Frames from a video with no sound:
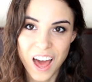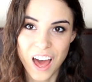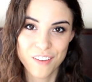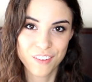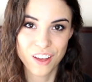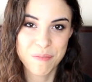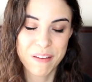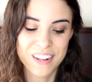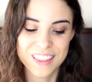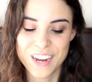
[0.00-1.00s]
I've
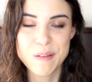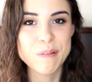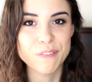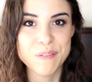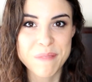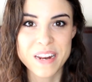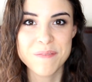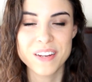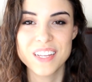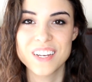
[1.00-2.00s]
been in therapy for
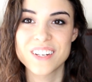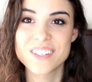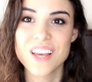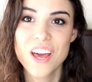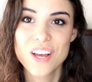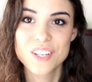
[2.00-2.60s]
many years.